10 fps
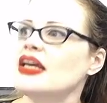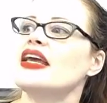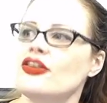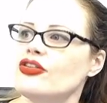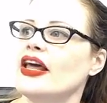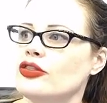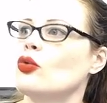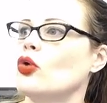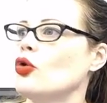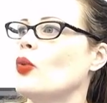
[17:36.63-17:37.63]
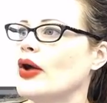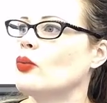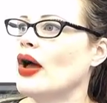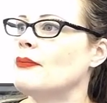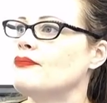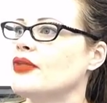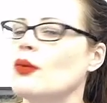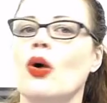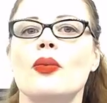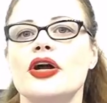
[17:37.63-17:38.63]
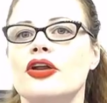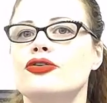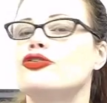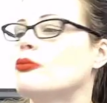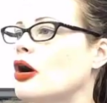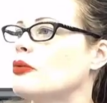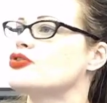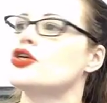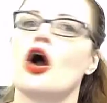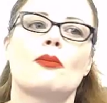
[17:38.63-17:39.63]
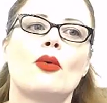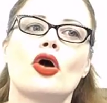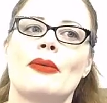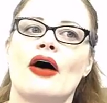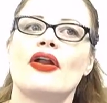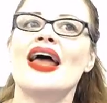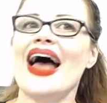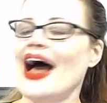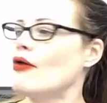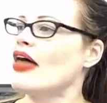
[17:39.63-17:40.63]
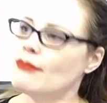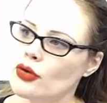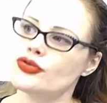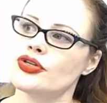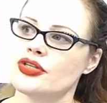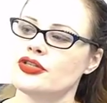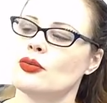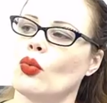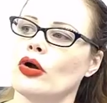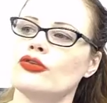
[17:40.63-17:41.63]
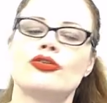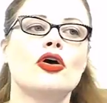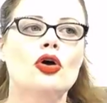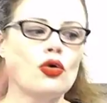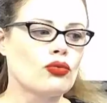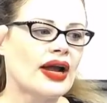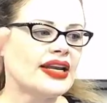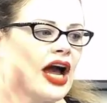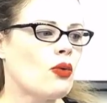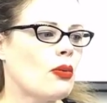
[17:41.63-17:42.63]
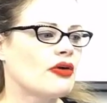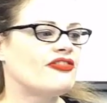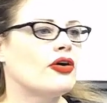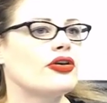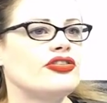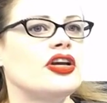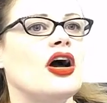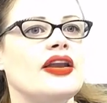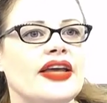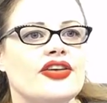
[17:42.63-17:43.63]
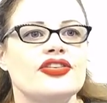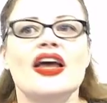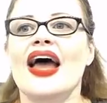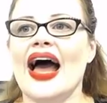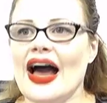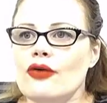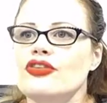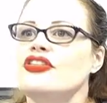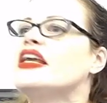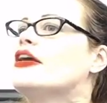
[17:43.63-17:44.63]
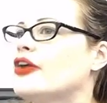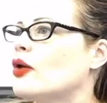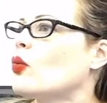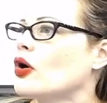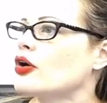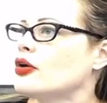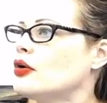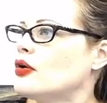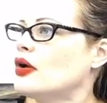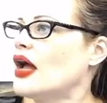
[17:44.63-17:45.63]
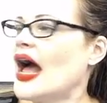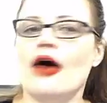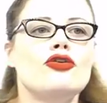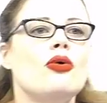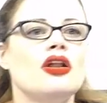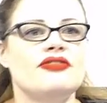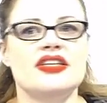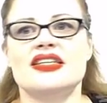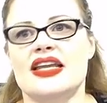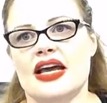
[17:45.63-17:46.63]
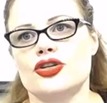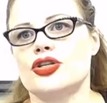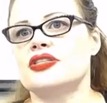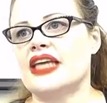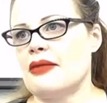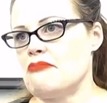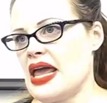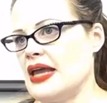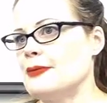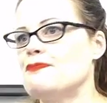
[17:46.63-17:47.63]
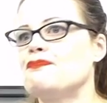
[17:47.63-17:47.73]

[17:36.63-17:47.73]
is like the World Wide Web. And what we're going to do tomorrow is talk more about how that postal system works. Right now, what we're focusing on is how does the internet work? How do all of these connections get made?